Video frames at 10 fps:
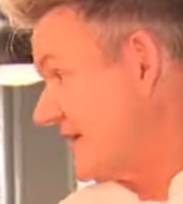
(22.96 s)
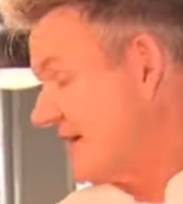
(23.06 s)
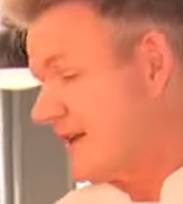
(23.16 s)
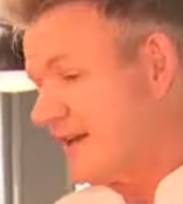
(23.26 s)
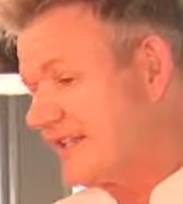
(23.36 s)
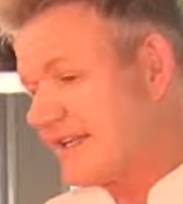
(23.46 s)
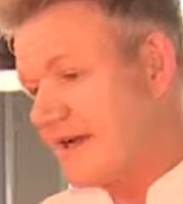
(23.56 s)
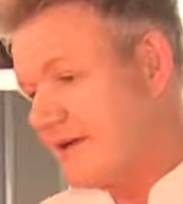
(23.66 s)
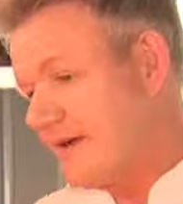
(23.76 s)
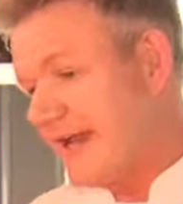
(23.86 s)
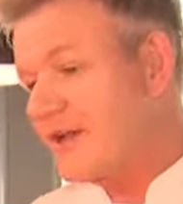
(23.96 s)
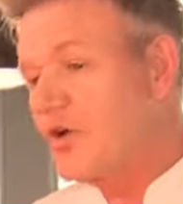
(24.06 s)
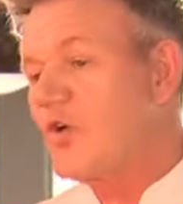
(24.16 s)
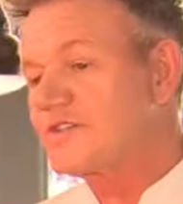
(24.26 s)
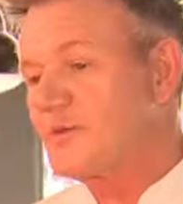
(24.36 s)
Yes. So in
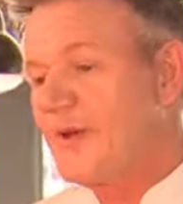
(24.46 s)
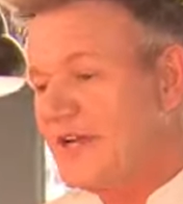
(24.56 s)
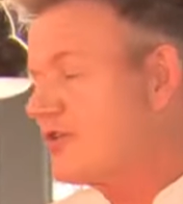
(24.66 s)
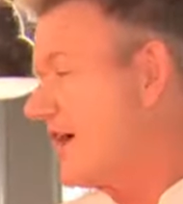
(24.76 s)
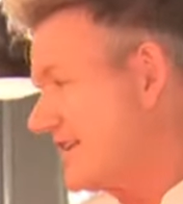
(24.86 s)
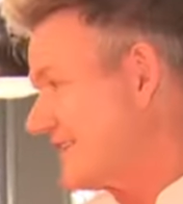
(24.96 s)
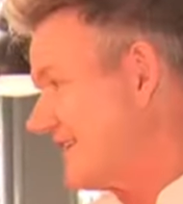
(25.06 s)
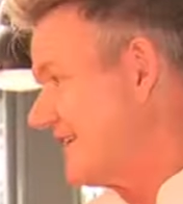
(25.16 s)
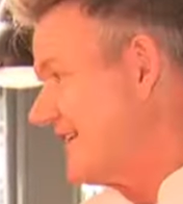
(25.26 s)
Gord we crust.